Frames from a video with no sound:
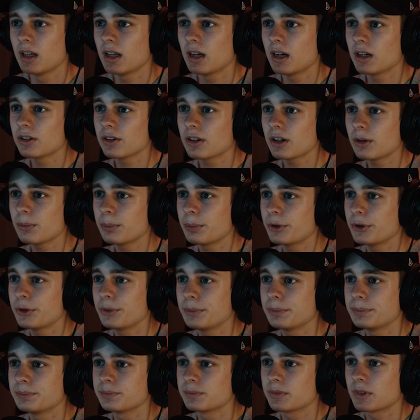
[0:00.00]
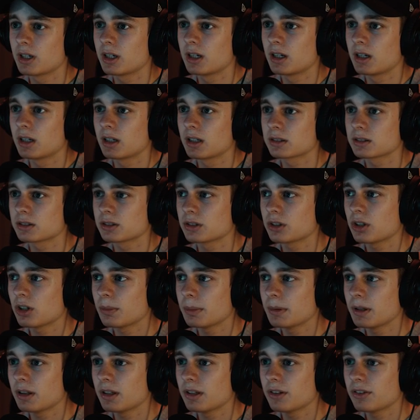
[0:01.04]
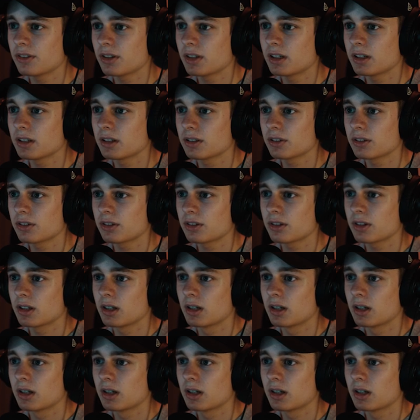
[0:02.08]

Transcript: Under output, Uh, copy these settings,